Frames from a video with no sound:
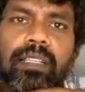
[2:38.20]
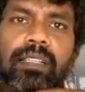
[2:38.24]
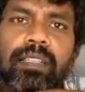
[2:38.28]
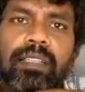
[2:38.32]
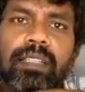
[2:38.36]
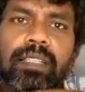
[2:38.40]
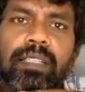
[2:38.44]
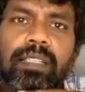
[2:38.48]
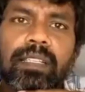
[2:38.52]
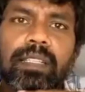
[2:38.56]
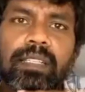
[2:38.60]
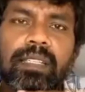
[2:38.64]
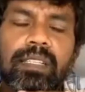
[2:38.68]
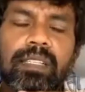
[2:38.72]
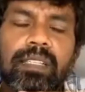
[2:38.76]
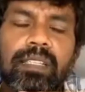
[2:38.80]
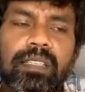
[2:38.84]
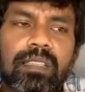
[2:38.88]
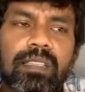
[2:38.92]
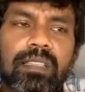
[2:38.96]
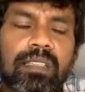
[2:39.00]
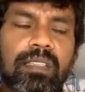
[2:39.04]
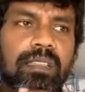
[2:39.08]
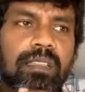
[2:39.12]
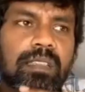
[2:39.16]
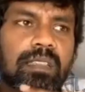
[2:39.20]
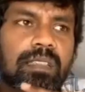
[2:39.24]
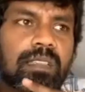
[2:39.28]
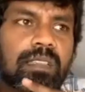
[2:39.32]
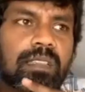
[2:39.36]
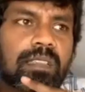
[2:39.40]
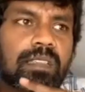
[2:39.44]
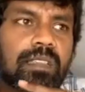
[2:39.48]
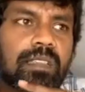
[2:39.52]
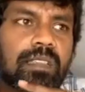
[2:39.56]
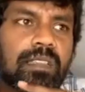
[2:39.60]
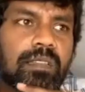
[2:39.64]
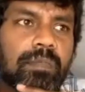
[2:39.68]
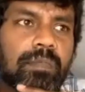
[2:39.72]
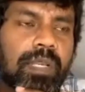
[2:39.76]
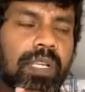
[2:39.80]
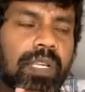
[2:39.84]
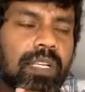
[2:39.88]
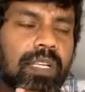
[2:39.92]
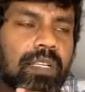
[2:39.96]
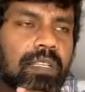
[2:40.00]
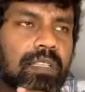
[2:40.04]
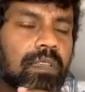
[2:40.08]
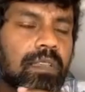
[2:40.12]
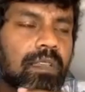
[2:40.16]
It is
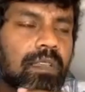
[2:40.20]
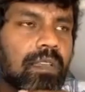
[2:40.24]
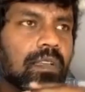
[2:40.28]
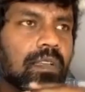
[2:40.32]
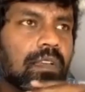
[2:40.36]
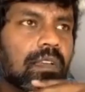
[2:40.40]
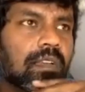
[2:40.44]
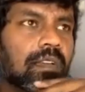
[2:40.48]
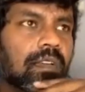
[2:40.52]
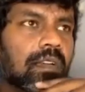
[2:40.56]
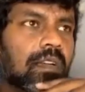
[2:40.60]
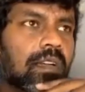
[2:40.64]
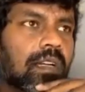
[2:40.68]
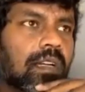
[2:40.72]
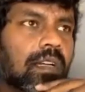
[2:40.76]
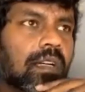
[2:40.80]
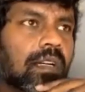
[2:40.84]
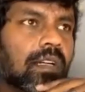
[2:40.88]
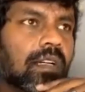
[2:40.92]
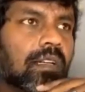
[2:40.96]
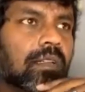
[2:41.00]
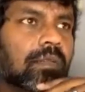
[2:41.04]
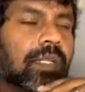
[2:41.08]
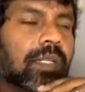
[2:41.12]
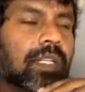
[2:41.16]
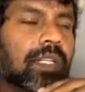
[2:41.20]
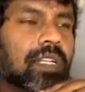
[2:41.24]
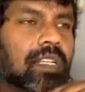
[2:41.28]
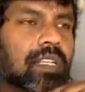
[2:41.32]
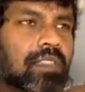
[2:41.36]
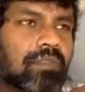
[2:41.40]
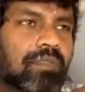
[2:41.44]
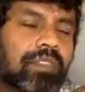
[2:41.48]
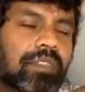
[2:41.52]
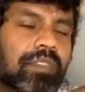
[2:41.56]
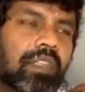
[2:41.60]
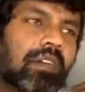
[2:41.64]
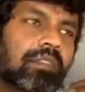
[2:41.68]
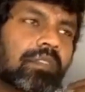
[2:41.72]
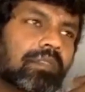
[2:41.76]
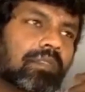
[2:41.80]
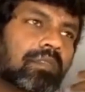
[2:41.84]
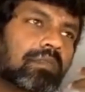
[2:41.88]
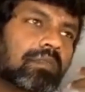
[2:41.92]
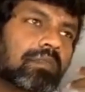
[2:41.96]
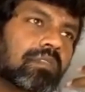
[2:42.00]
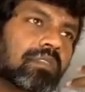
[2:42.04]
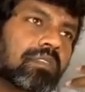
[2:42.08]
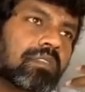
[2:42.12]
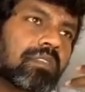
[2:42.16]
because without
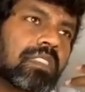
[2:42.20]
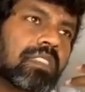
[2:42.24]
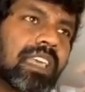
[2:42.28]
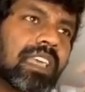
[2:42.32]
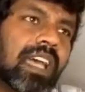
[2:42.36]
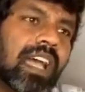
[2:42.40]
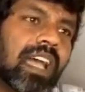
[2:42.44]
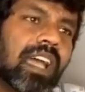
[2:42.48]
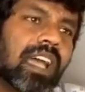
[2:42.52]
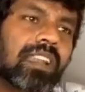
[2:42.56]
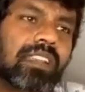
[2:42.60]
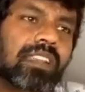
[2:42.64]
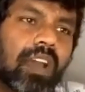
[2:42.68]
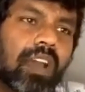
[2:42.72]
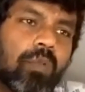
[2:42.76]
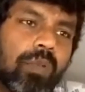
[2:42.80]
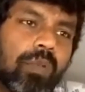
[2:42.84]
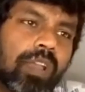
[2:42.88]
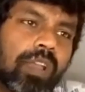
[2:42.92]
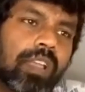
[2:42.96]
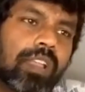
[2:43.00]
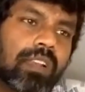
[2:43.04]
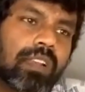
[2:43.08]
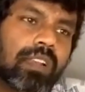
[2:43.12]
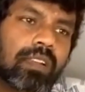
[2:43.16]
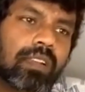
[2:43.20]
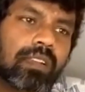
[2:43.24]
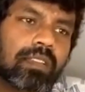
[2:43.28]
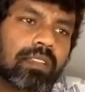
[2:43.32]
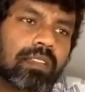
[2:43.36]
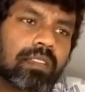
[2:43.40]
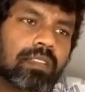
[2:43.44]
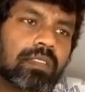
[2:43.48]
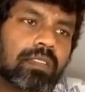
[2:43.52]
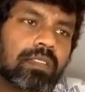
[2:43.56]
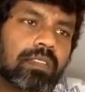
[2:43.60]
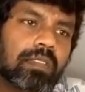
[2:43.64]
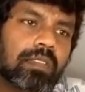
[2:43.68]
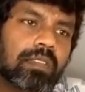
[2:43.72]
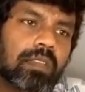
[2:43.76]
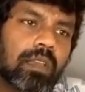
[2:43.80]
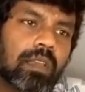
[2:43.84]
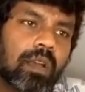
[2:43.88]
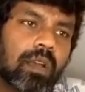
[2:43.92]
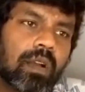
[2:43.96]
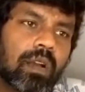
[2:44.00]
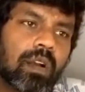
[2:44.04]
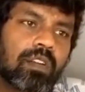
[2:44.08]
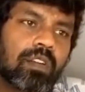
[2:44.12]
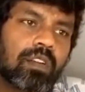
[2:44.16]
that awareness of
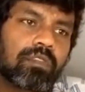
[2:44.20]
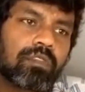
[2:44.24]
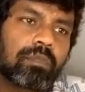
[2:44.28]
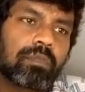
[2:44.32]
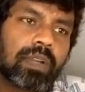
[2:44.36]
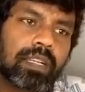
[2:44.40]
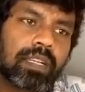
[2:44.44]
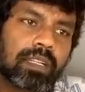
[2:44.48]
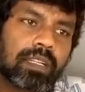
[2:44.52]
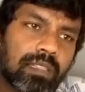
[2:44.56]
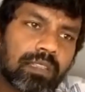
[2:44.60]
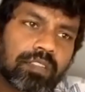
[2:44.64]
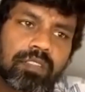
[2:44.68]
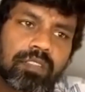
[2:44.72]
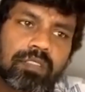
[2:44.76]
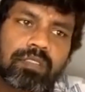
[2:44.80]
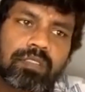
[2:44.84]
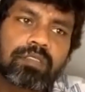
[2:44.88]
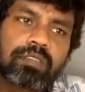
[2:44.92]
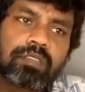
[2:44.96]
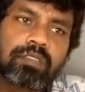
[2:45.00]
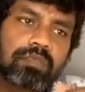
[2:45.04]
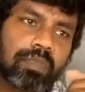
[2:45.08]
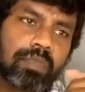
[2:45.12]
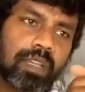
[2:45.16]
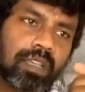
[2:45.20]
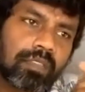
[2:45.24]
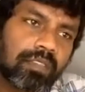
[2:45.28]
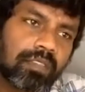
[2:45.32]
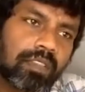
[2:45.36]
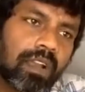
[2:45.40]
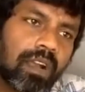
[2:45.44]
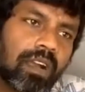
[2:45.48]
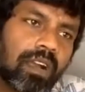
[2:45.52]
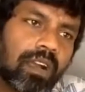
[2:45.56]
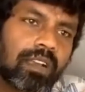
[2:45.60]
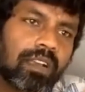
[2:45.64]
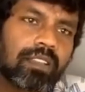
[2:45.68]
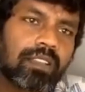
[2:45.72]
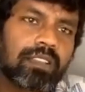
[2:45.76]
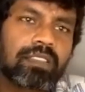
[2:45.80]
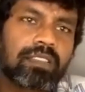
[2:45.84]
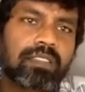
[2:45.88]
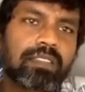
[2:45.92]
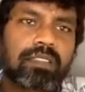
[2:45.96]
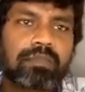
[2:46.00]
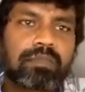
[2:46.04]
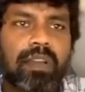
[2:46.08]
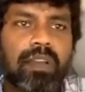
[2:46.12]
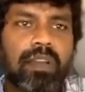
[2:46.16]
my decisions, my
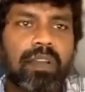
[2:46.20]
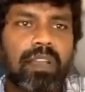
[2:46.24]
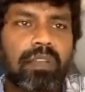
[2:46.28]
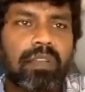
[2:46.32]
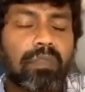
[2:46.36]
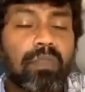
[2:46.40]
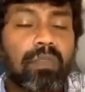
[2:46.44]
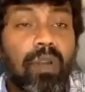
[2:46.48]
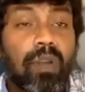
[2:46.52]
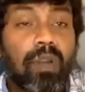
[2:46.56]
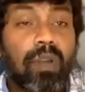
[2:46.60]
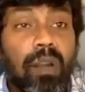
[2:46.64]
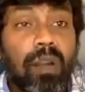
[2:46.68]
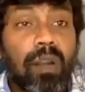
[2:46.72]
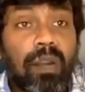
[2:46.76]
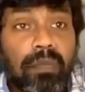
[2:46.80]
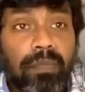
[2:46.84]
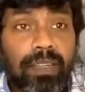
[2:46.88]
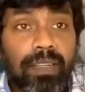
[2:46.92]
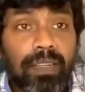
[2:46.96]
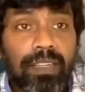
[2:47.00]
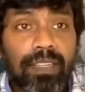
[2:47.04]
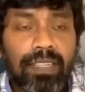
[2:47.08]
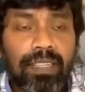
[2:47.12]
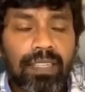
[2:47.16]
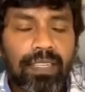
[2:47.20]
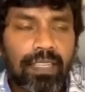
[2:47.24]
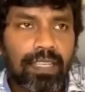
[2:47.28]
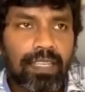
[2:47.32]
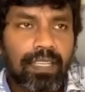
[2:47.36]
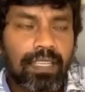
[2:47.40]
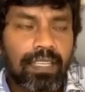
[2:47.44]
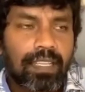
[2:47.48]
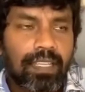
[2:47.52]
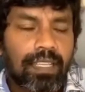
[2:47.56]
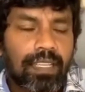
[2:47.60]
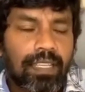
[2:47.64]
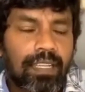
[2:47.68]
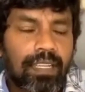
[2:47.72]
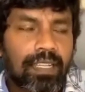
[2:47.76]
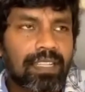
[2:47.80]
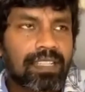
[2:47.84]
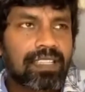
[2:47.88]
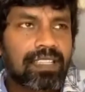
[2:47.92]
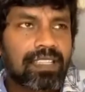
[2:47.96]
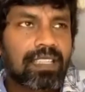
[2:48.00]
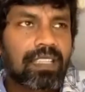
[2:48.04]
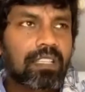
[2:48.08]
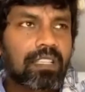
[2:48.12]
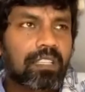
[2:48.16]
thoughts, my environment,
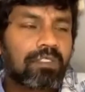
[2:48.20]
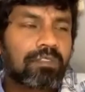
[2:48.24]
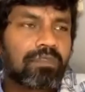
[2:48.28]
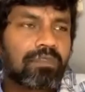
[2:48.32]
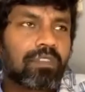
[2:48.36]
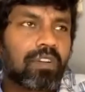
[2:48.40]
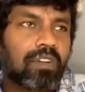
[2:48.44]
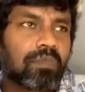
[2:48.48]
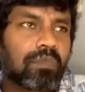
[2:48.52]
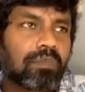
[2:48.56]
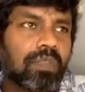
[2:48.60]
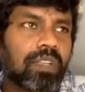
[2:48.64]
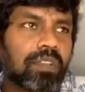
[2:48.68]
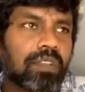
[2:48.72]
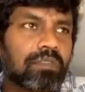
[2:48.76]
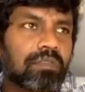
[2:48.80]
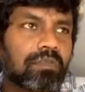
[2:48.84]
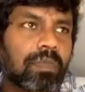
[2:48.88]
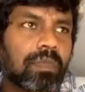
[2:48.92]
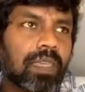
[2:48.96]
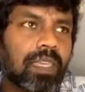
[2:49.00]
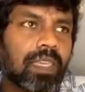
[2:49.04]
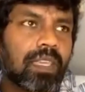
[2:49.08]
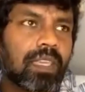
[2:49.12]
it's easy for me to